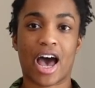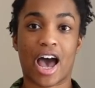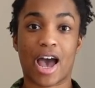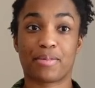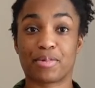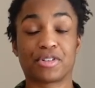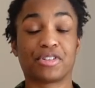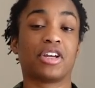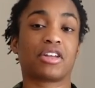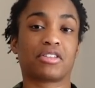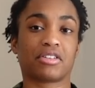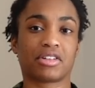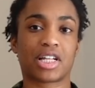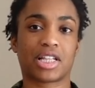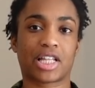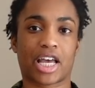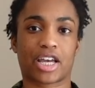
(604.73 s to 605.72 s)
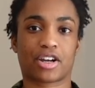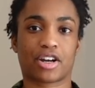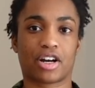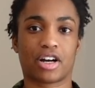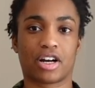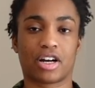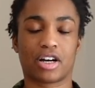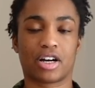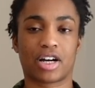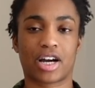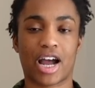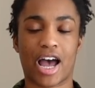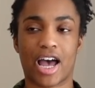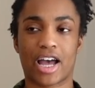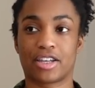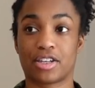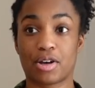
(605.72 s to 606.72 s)
I particularly like her
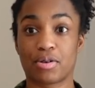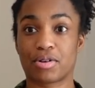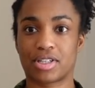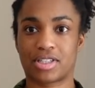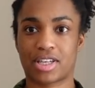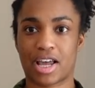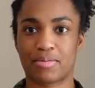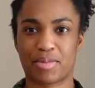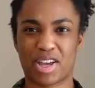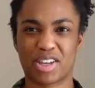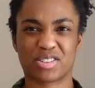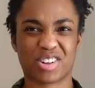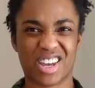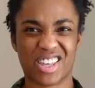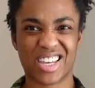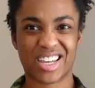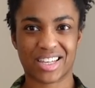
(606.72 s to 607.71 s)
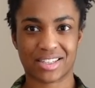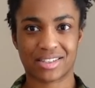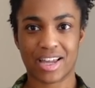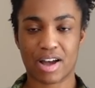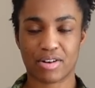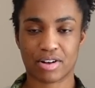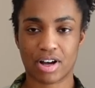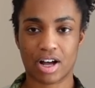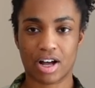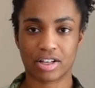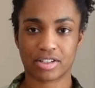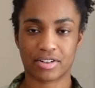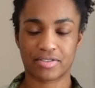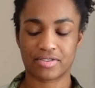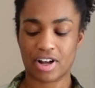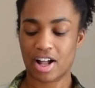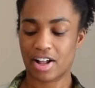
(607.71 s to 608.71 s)
uh, Yoga Zen base, or I think it's now
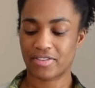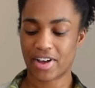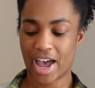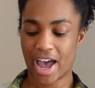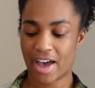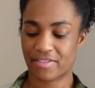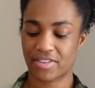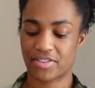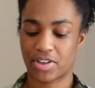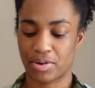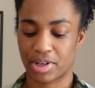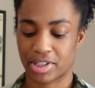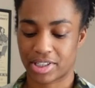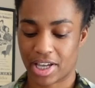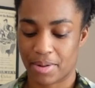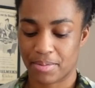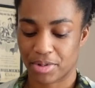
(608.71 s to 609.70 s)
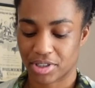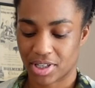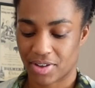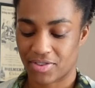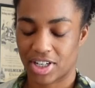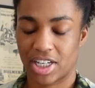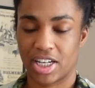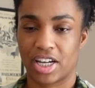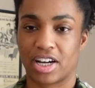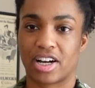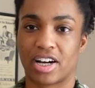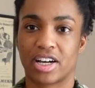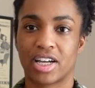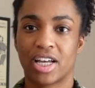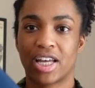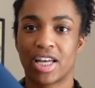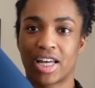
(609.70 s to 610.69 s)
called Evolve. I have a few examples of it
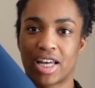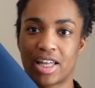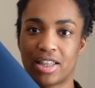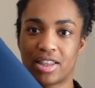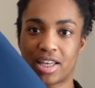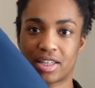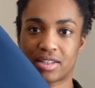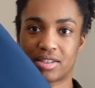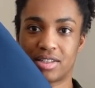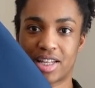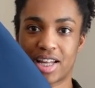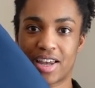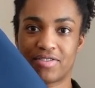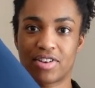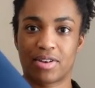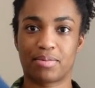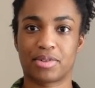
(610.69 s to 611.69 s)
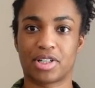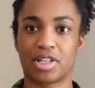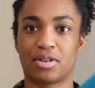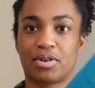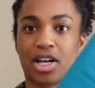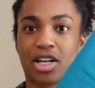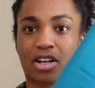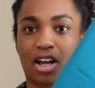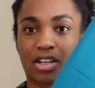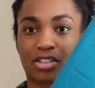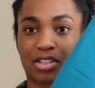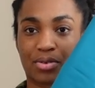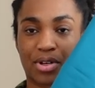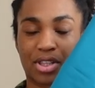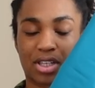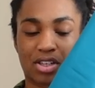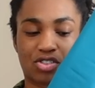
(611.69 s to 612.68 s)
here in this navy blue and
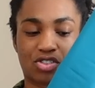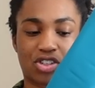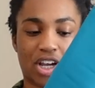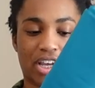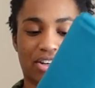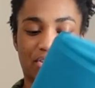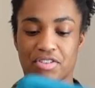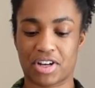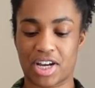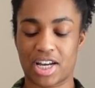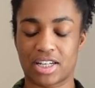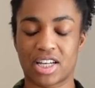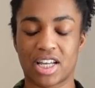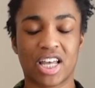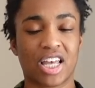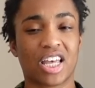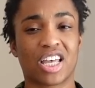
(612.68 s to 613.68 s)
also in this jade green.